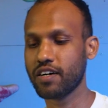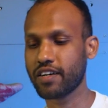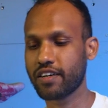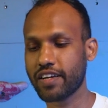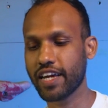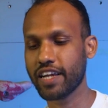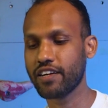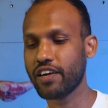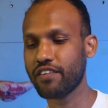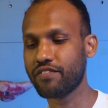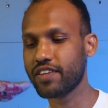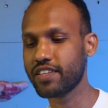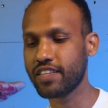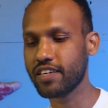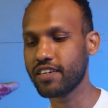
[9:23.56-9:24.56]
created
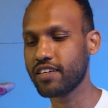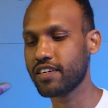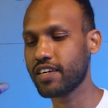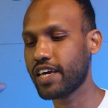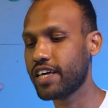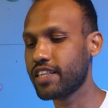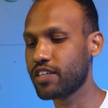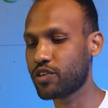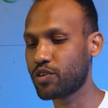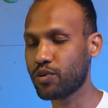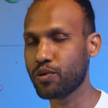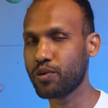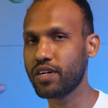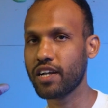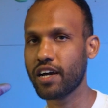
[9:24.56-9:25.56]
everything in the
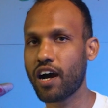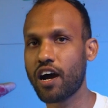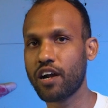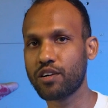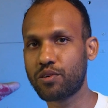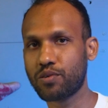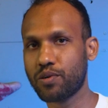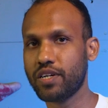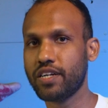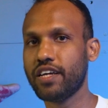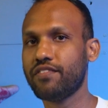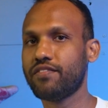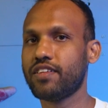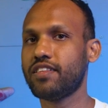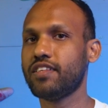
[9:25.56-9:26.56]
code, hard-coded
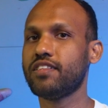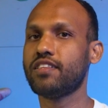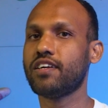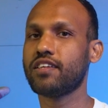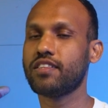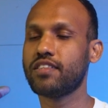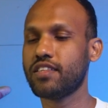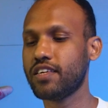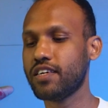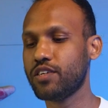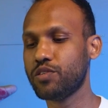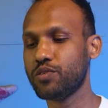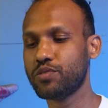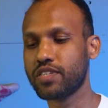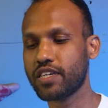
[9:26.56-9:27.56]
everything like the
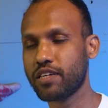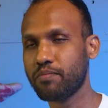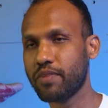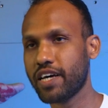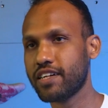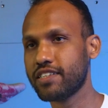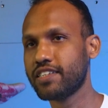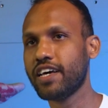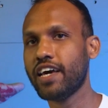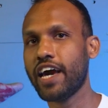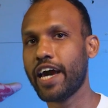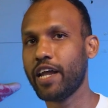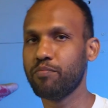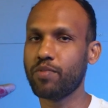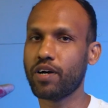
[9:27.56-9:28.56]
user emails
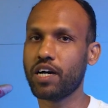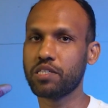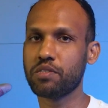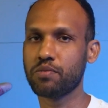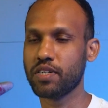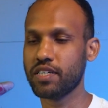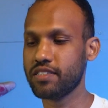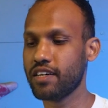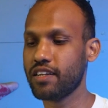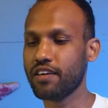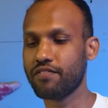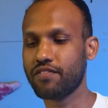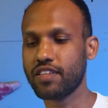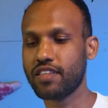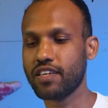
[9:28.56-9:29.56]
and passwords and
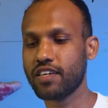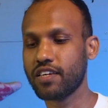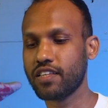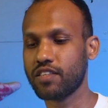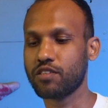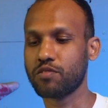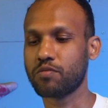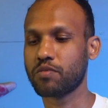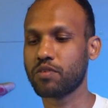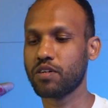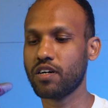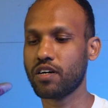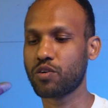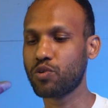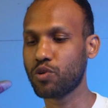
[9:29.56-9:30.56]
everything in the
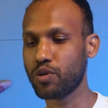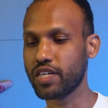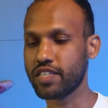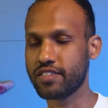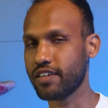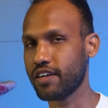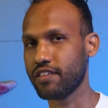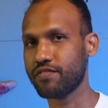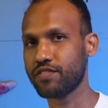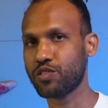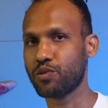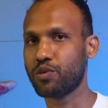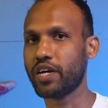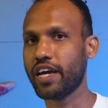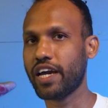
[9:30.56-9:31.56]
code itself.
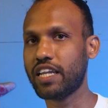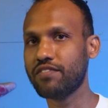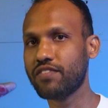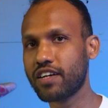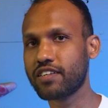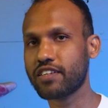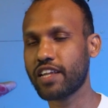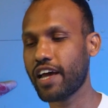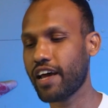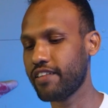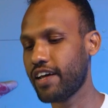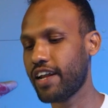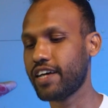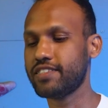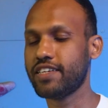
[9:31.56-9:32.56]
So anyone
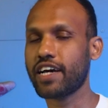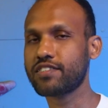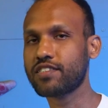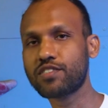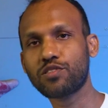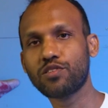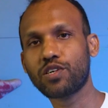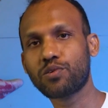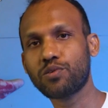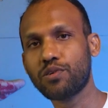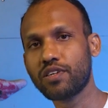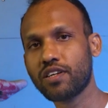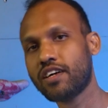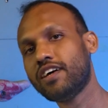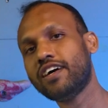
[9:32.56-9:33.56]
that has access to the
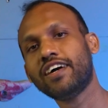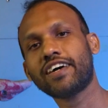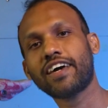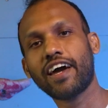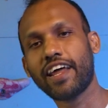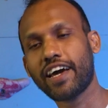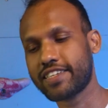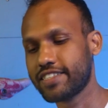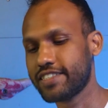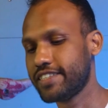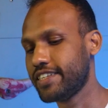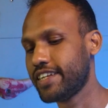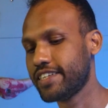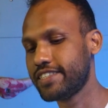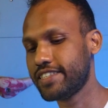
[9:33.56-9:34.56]
code can access
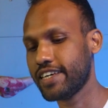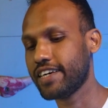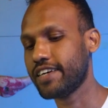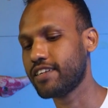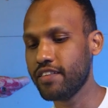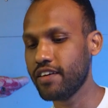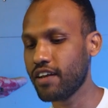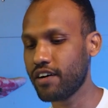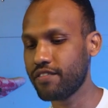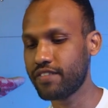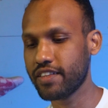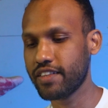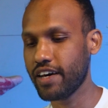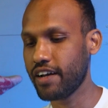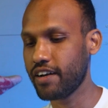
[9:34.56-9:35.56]
it and see it. Then
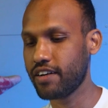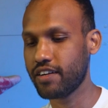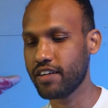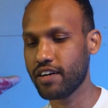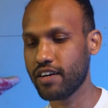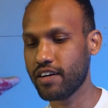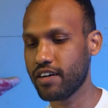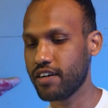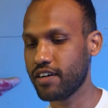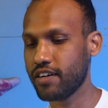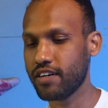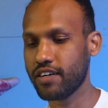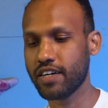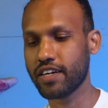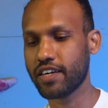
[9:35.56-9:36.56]
after that,
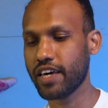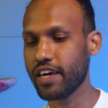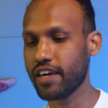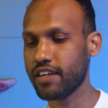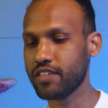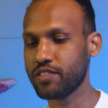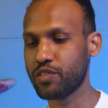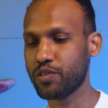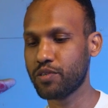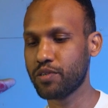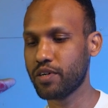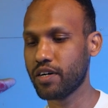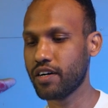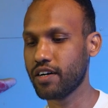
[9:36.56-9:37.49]
again, so